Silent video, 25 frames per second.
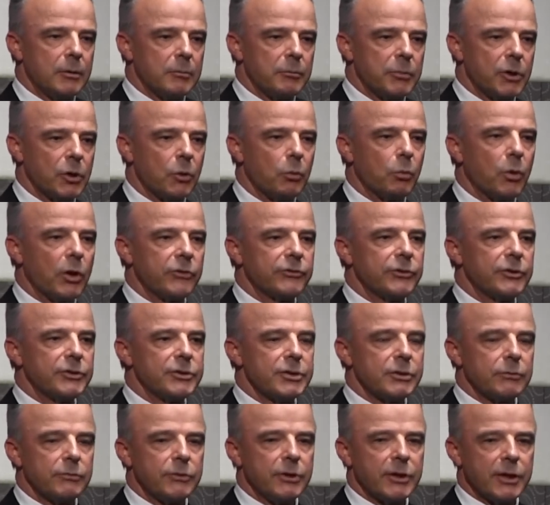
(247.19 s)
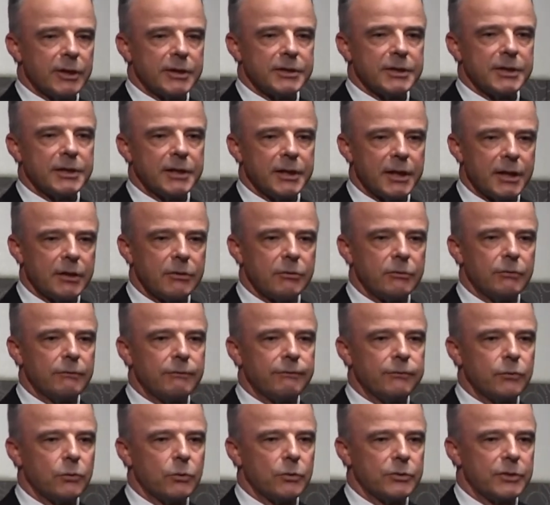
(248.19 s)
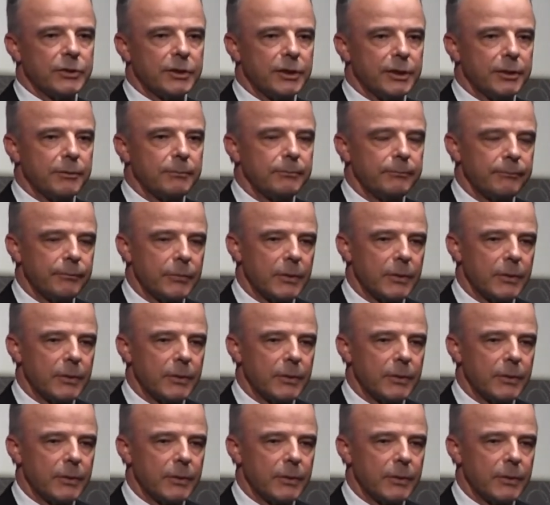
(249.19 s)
But it wasn't until 1914,